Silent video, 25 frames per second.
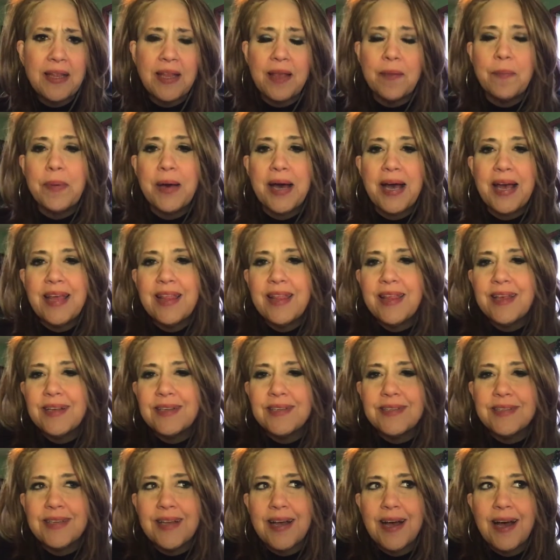They buy
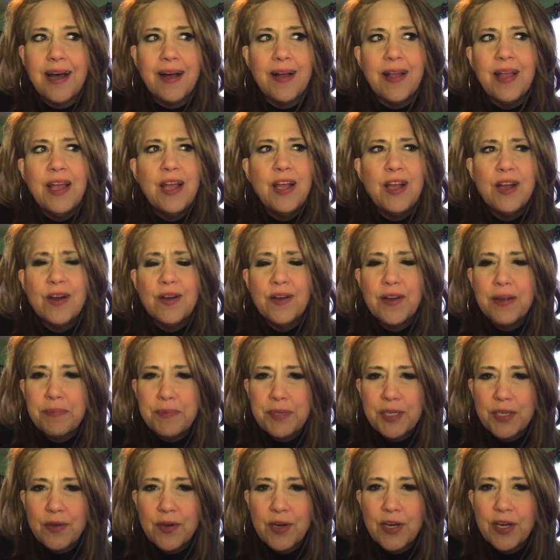this
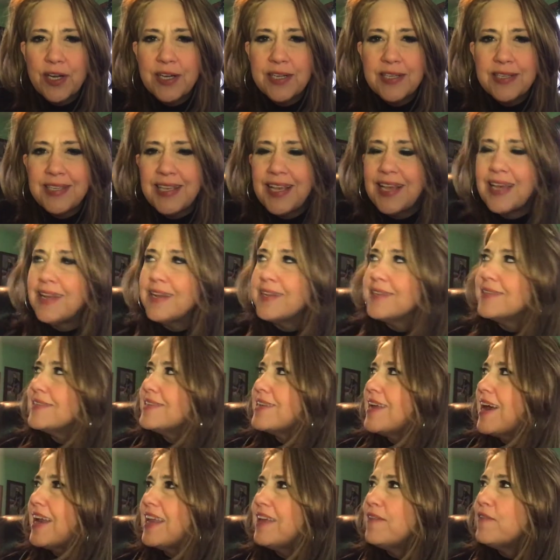cryptocurrency and it's
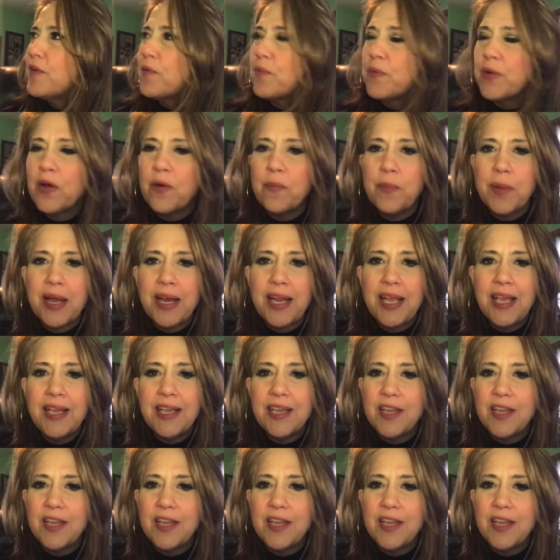not even real money.